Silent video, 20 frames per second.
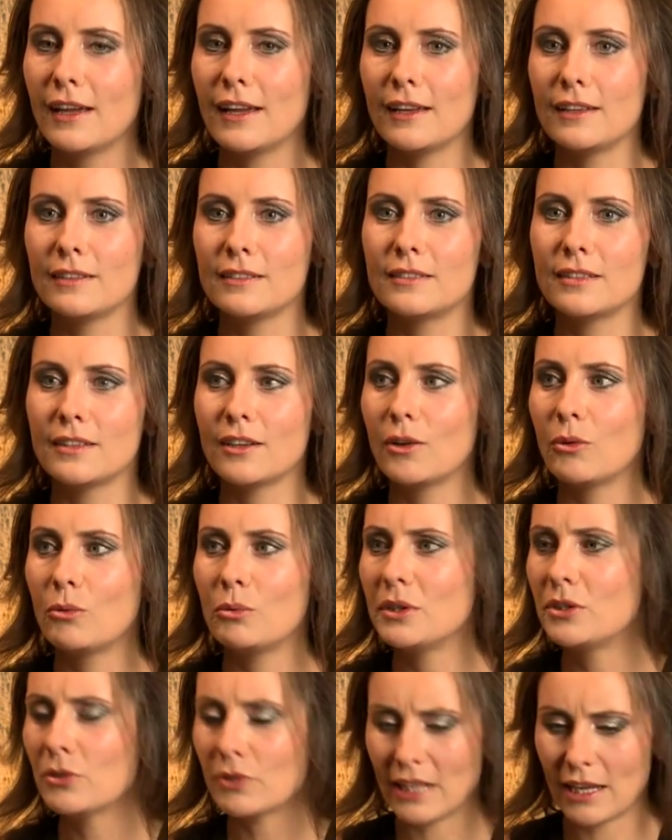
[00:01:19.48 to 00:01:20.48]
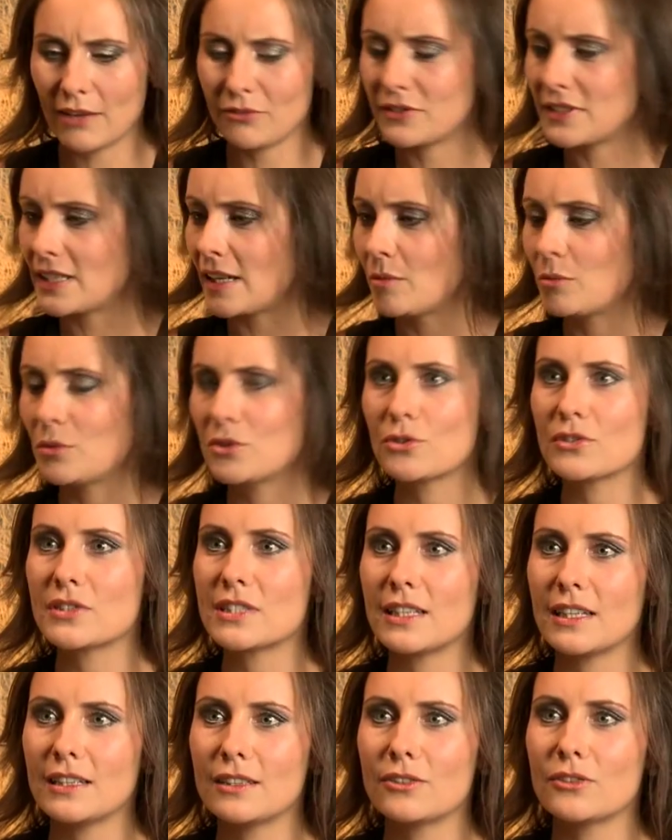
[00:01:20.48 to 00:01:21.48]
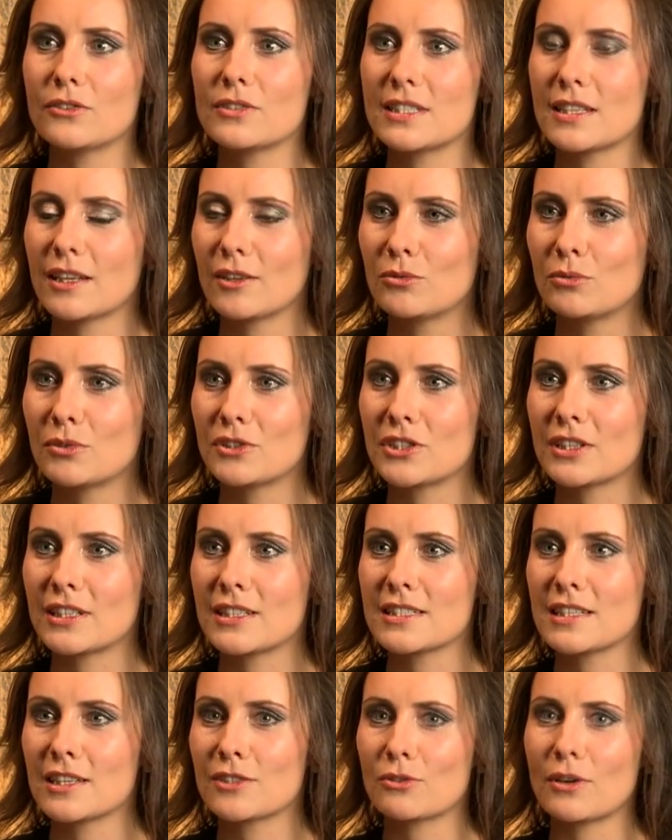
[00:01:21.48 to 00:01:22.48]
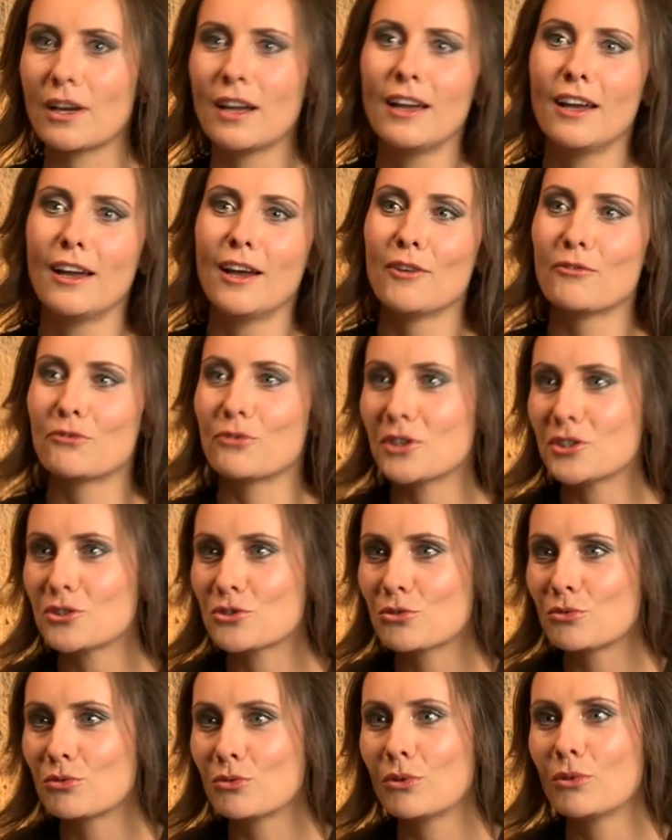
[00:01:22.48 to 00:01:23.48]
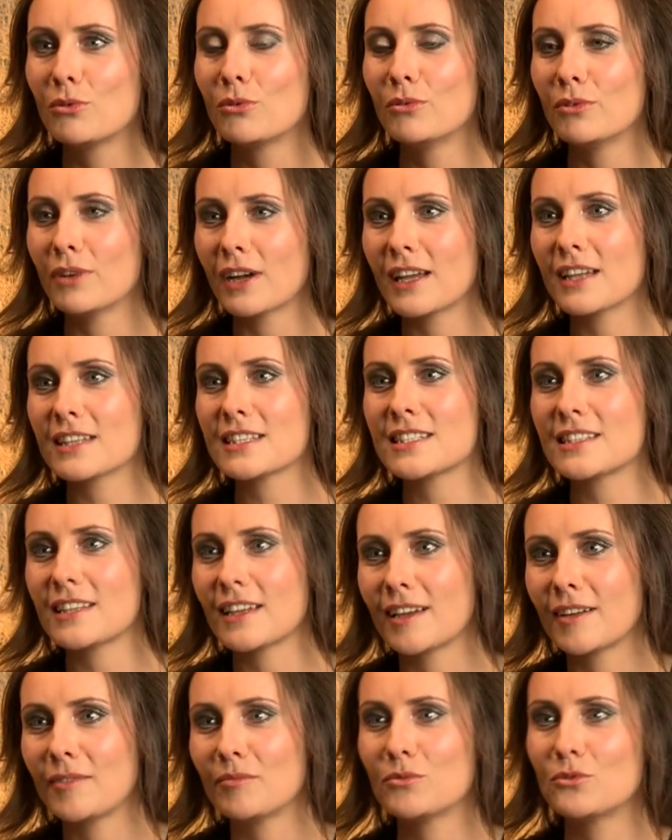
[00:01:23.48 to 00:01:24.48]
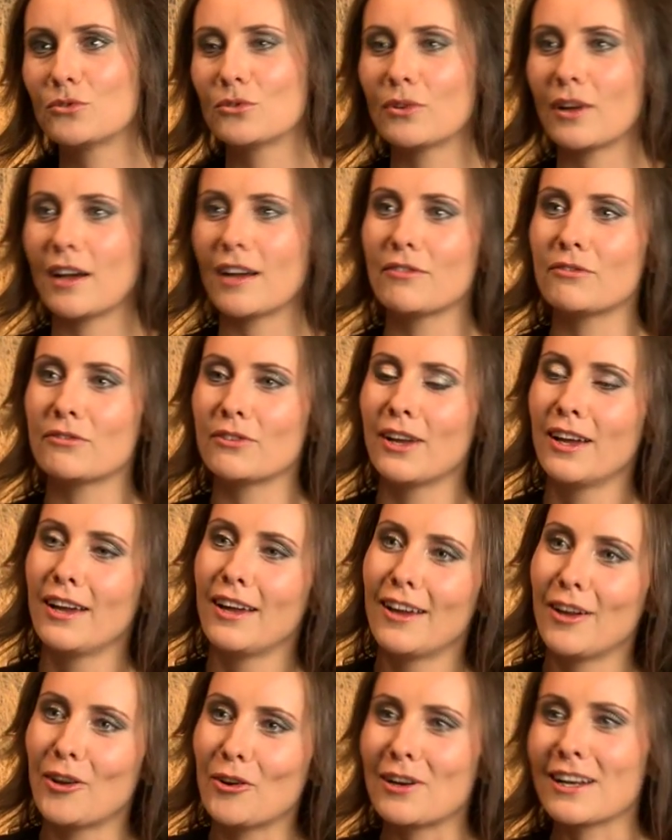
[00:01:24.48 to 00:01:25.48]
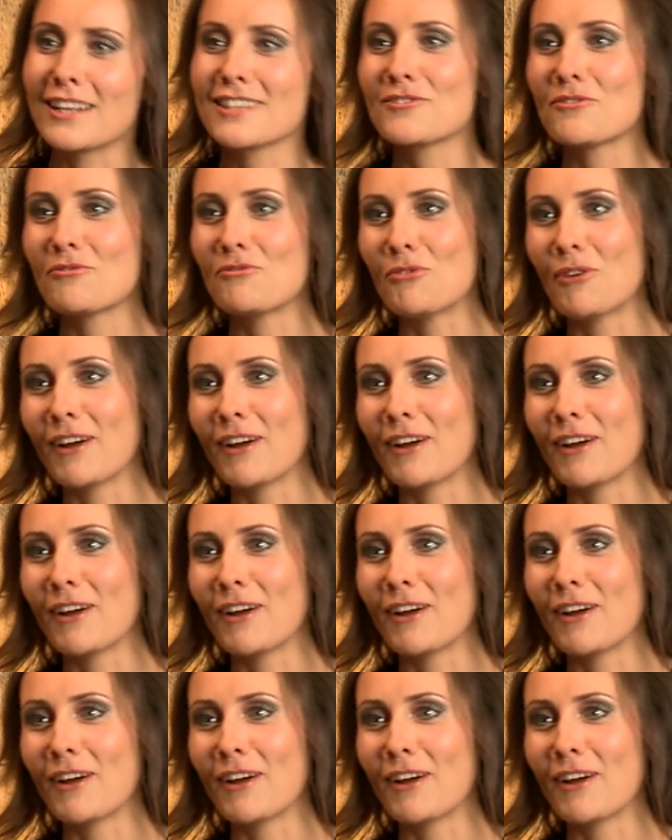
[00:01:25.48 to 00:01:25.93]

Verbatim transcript: and uh, we don't have time we just eat a sandwich and etc french crew has time to have a glass of